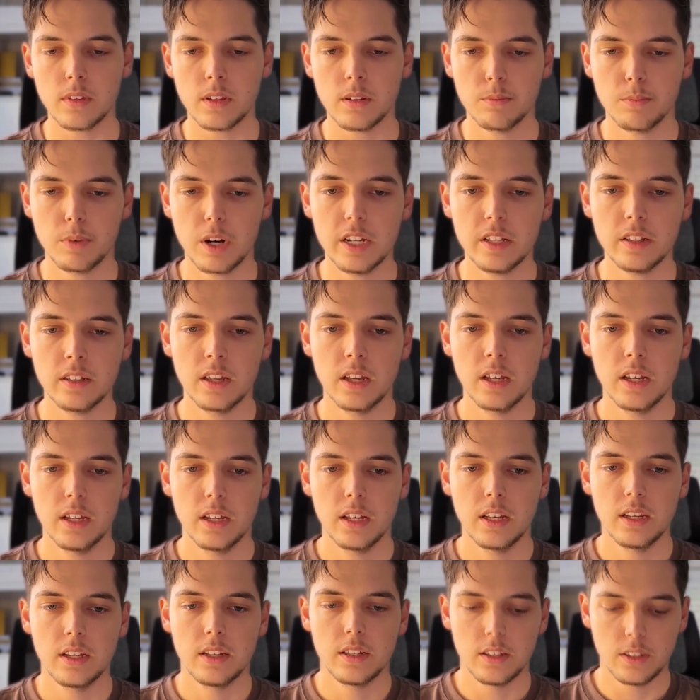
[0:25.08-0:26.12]
right?
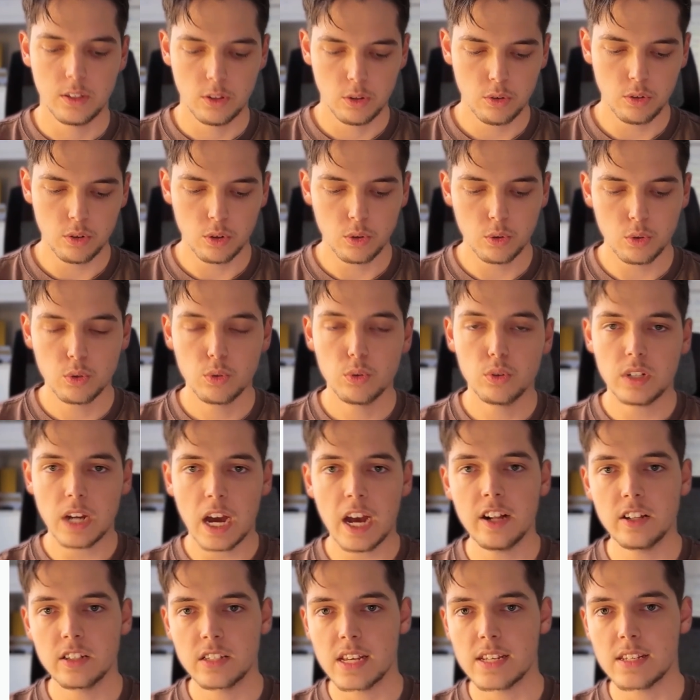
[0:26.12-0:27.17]
You do
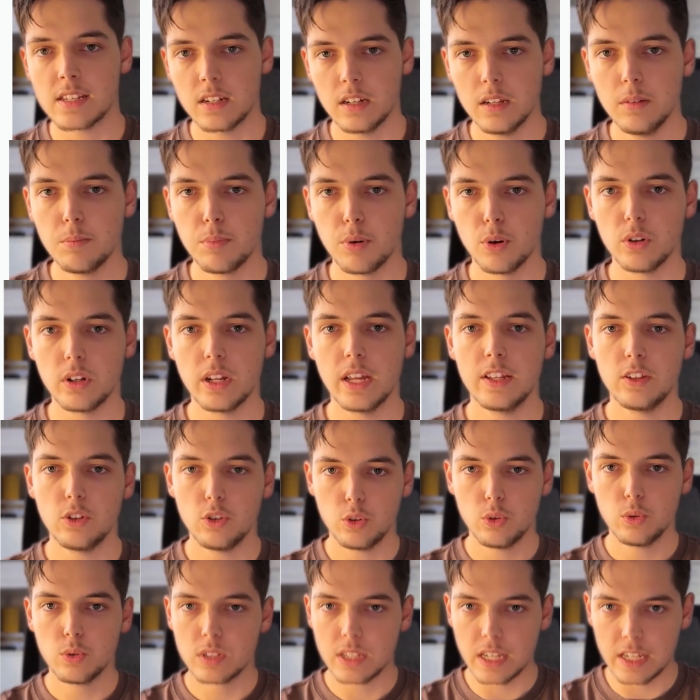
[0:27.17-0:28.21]
dials as an input and you
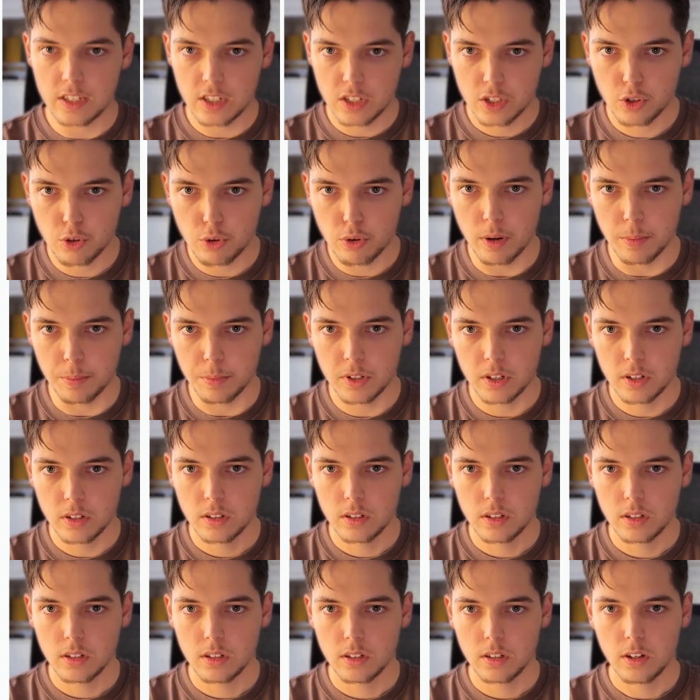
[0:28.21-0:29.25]
use a script
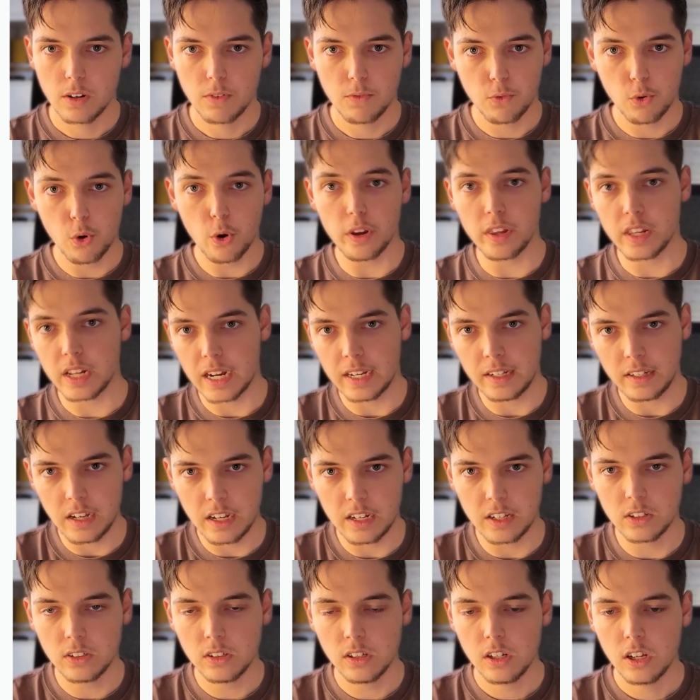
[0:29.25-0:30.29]
for that
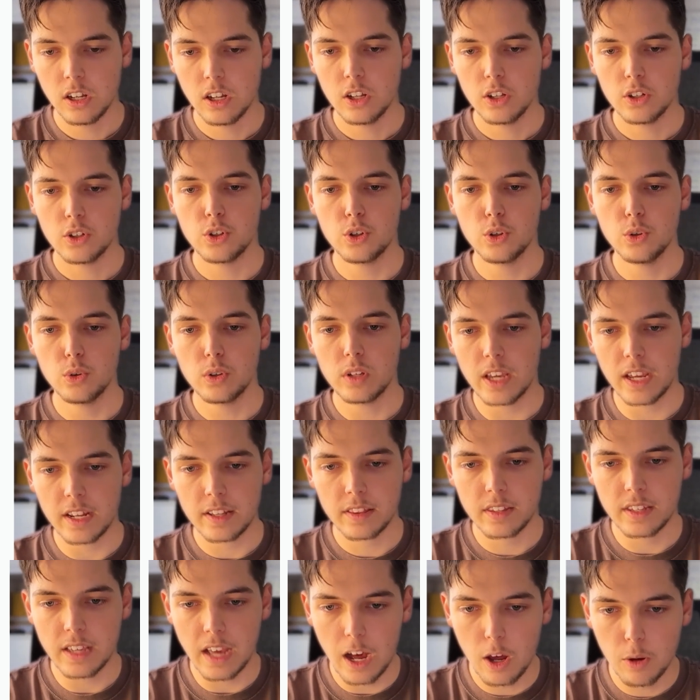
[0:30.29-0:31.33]
dial to get
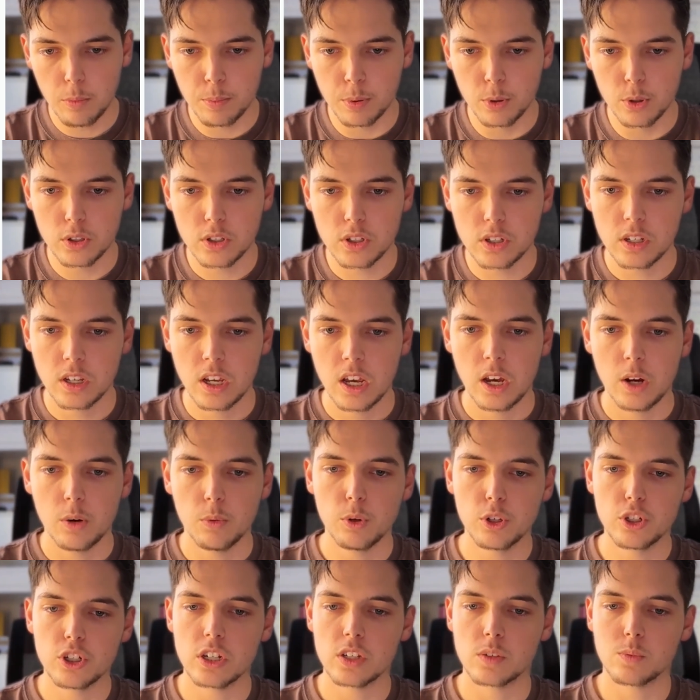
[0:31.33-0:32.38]
the outputs,
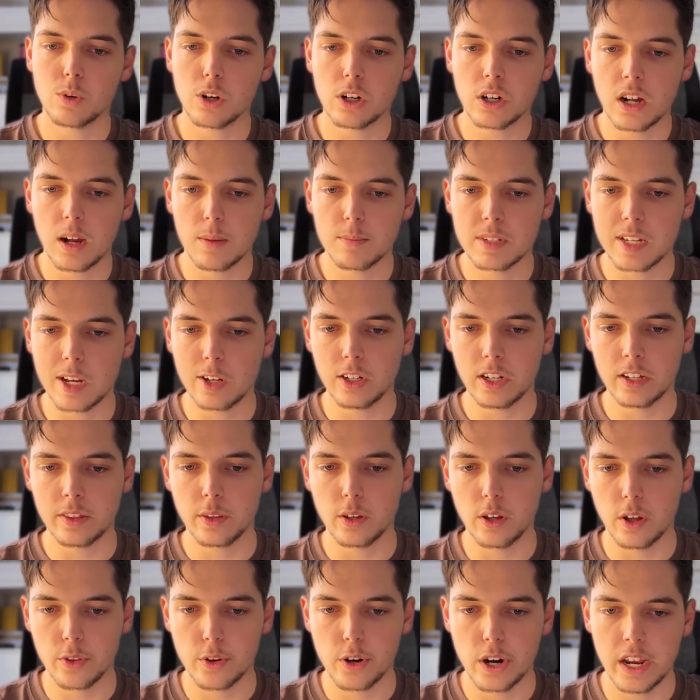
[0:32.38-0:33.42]
which is what comes out at the
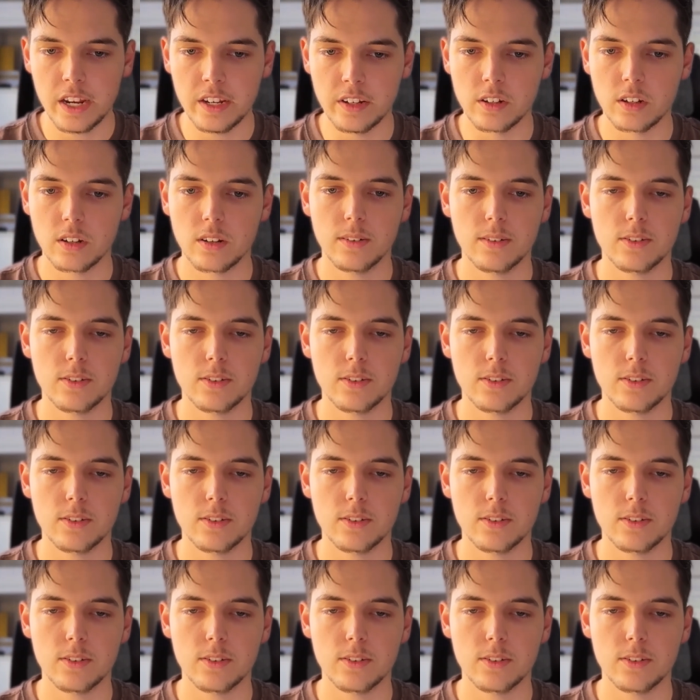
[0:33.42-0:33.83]
other end.